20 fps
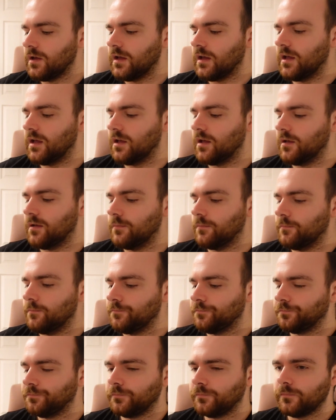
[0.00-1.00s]
Um,
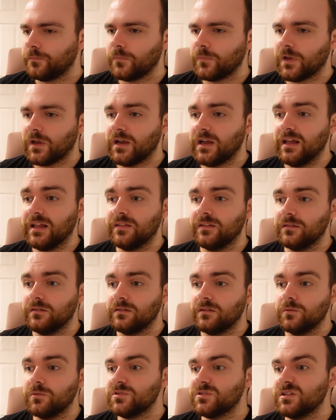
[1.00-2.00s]
and
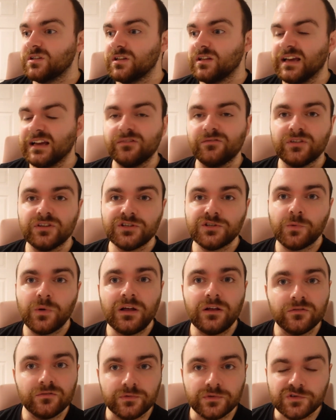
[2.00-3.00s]
there was the Lagavulin
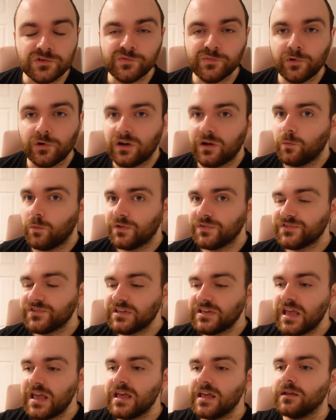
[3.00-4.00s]
12, which is brought out once a
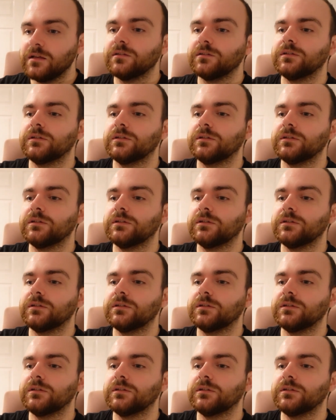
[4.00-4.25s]
year.